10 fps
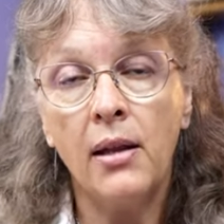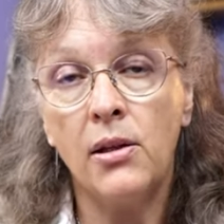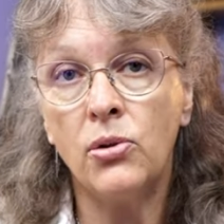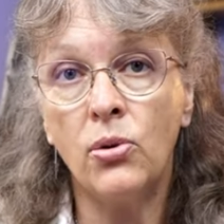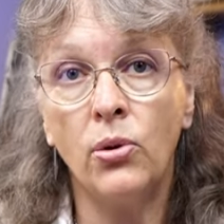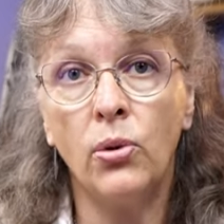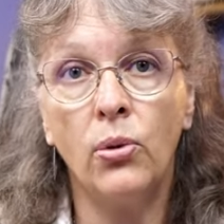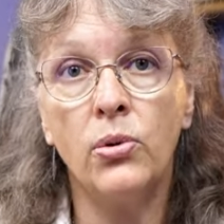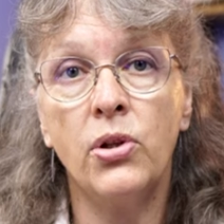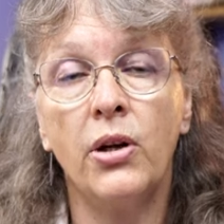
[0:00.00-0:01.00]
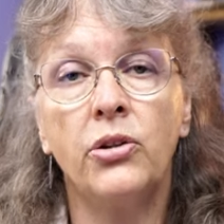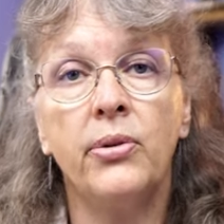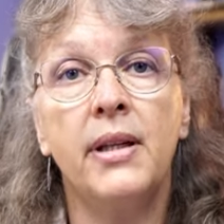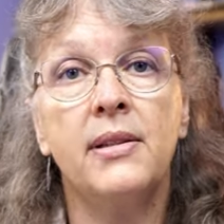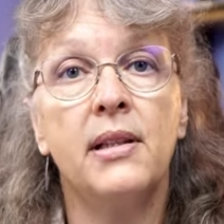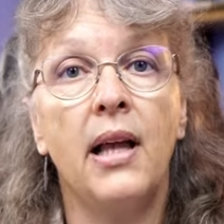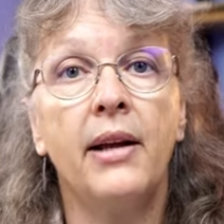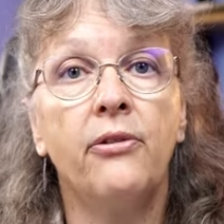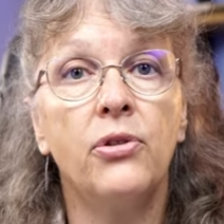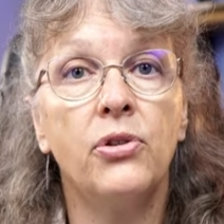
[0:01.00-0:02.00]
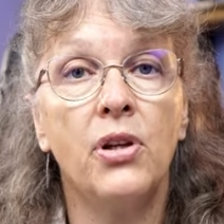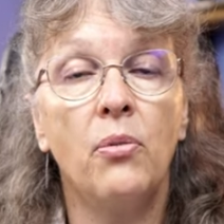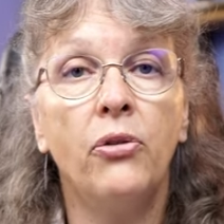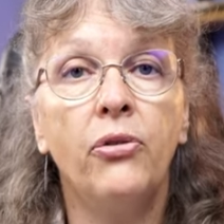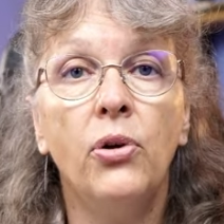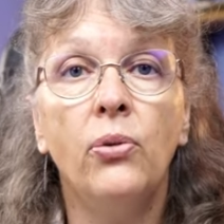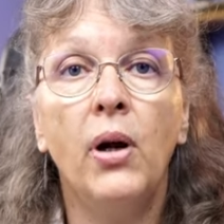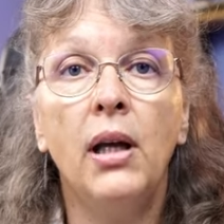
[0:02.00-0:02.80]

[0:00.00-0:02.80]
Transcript: This could also translate for some of you